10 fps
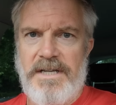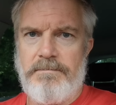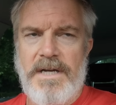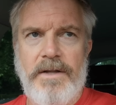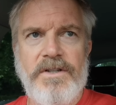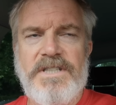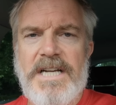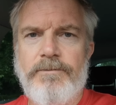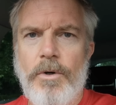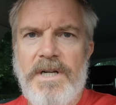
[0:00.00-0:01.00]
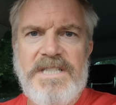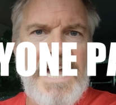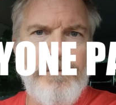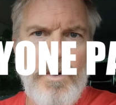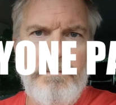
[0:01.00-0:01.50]
it. And the second rule is
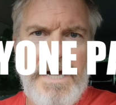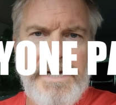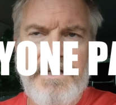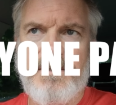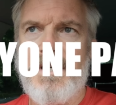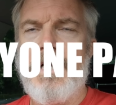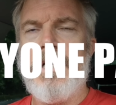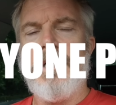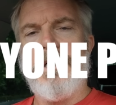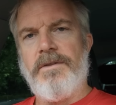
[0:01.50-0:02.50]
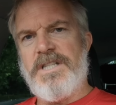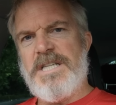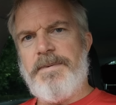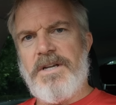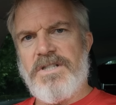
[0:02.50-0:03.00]
everyone pays. This
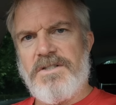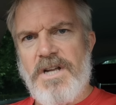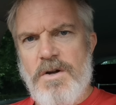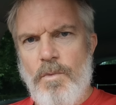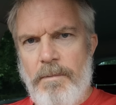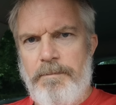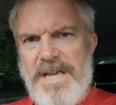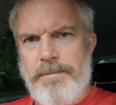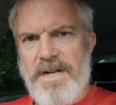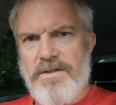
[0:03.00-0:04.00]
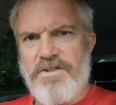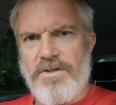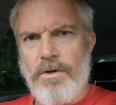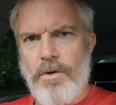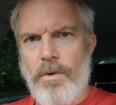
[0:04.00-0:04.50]
is because I don't want people in the
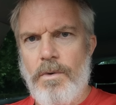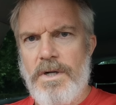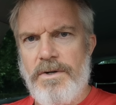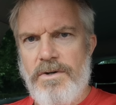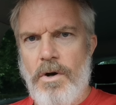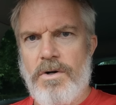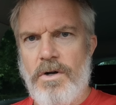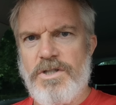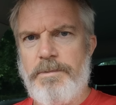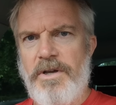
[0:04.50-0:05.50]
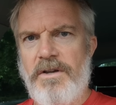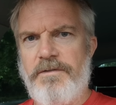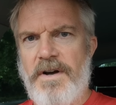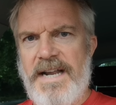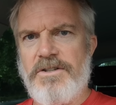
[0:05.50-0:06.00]
school not contributing
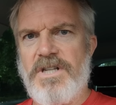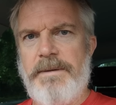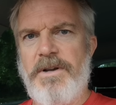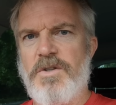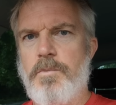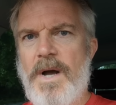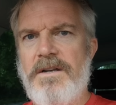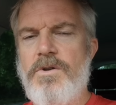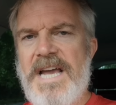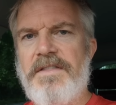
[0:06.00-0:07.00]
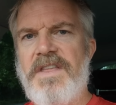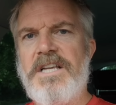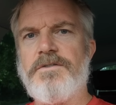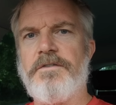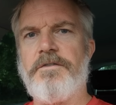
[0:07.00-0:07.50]
financially, because when you get
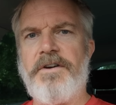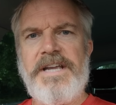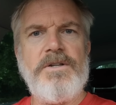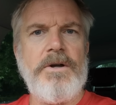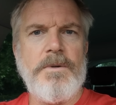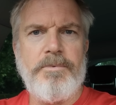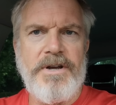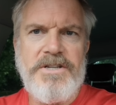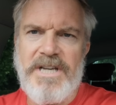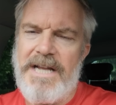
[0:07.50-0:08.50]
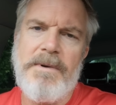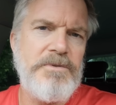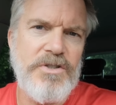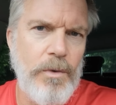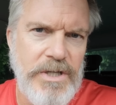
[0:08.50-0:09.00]
things for free, you don't appreciate them. I'm
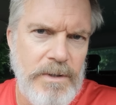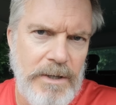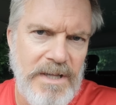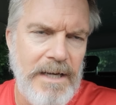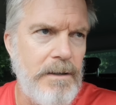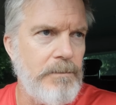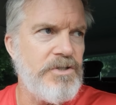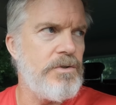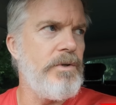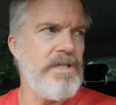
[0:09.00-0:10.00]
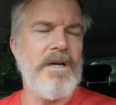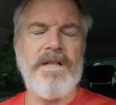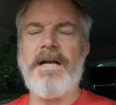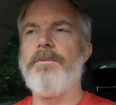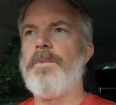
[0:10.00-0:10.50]
sure you know that. I'm sure you
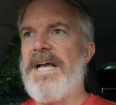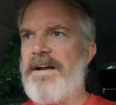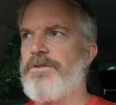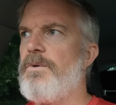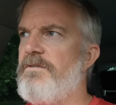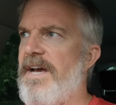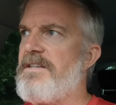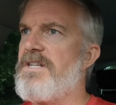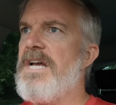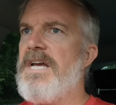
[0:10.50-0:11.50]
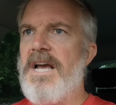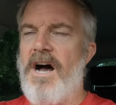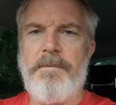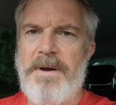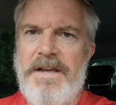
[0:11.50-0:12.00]
know that. We have to invest.
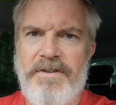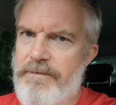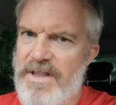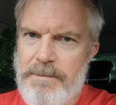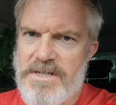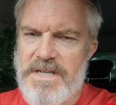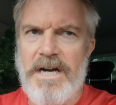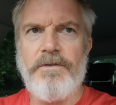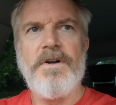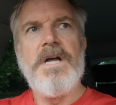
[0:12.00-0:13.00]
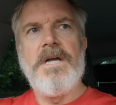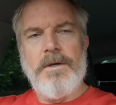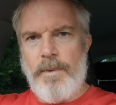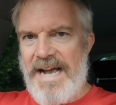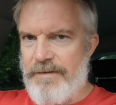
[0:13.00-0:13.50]
I pay for everything myself. We